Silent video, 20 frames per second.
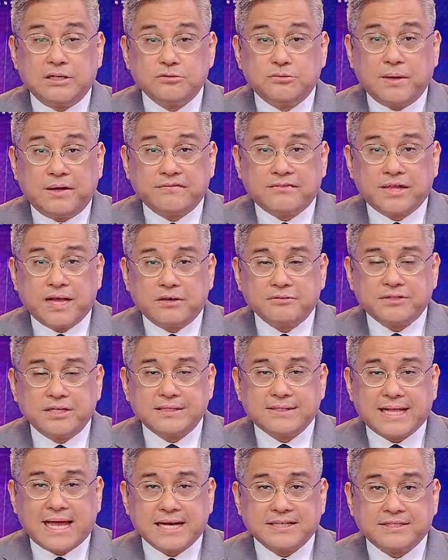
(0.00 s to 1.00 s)
Around
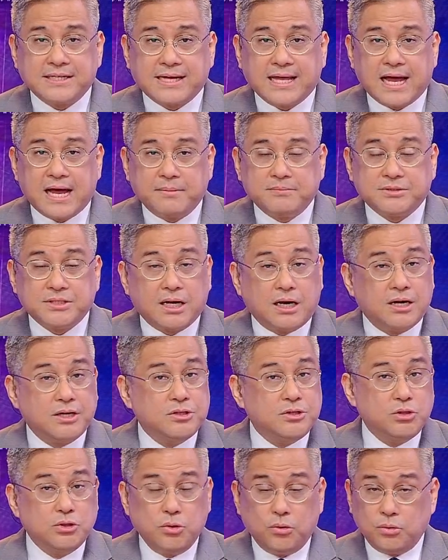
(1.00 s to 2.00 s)
12,000 taxi cabs are
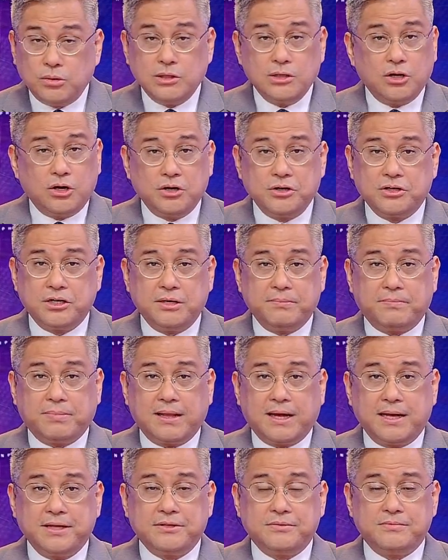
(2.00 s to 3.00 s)
no longer
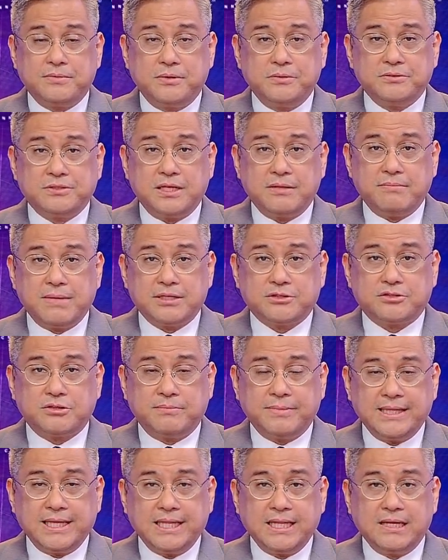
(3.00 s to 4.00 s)
plying the roads in Metro
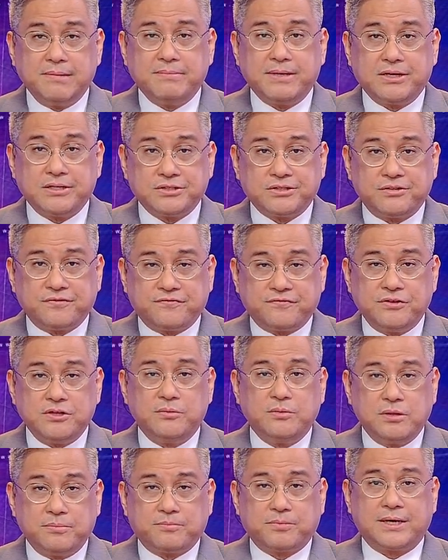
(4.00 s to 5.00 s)
Manila because of
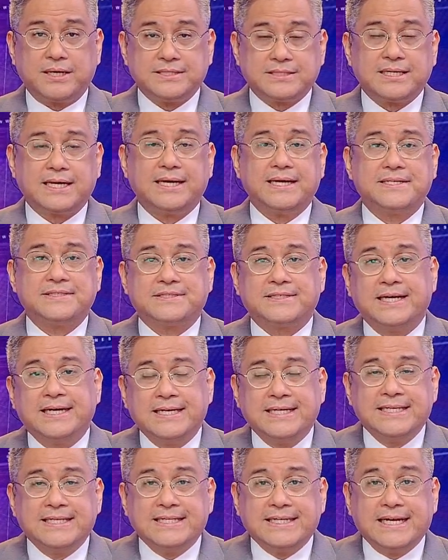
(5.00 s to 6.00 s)
fuel price hikes
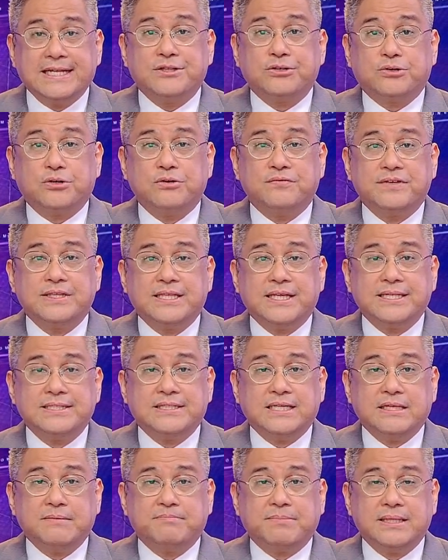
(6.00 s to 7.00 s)
and the
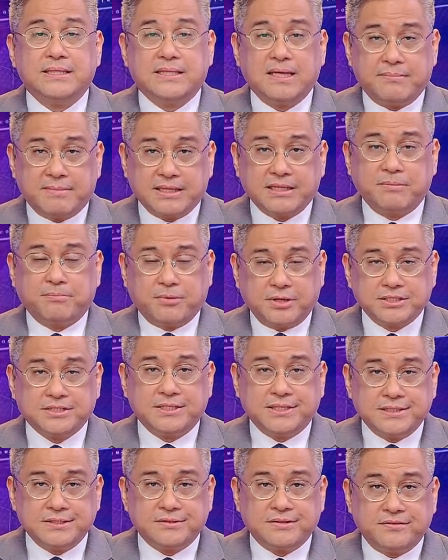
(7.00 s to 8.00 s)
COVID-19 pandemic. The
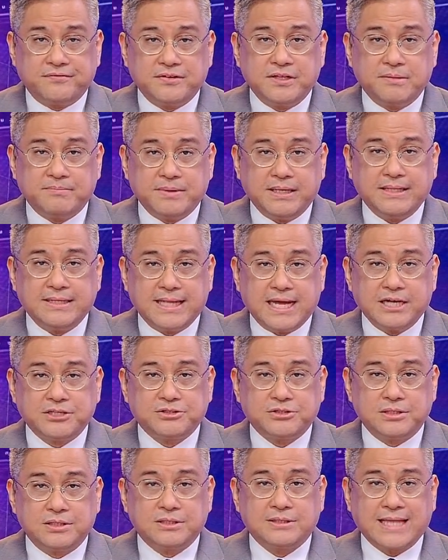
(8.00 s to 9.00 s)
president of the Philippine
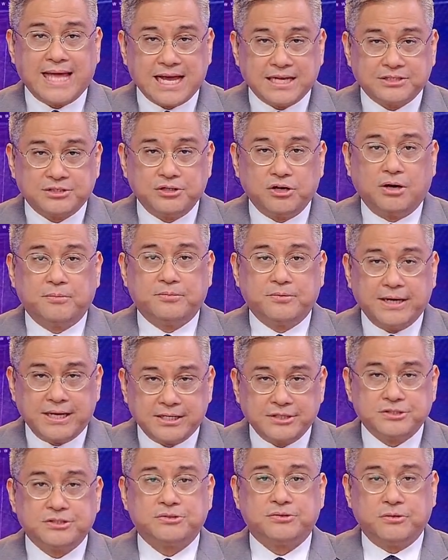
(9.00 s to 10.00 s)
National Taxi
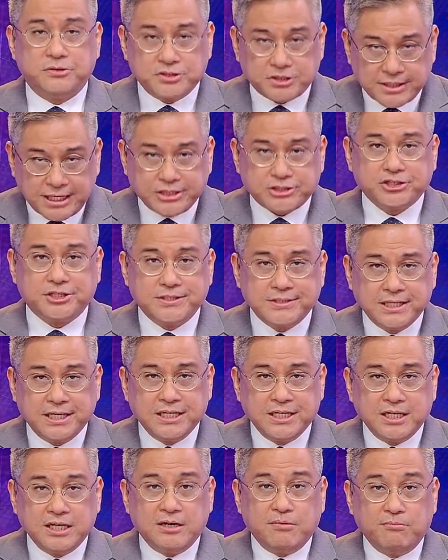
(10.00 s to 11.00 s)
Operators Association,
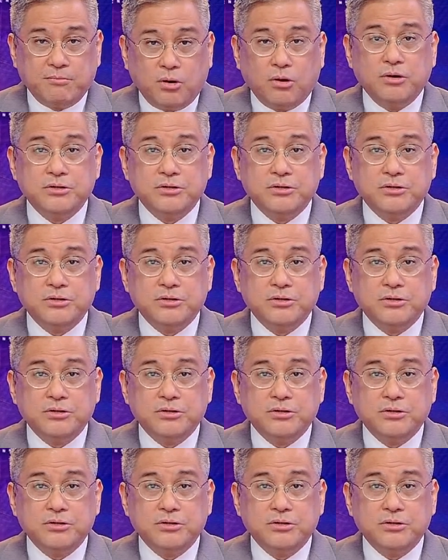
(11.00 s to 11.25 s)
Bong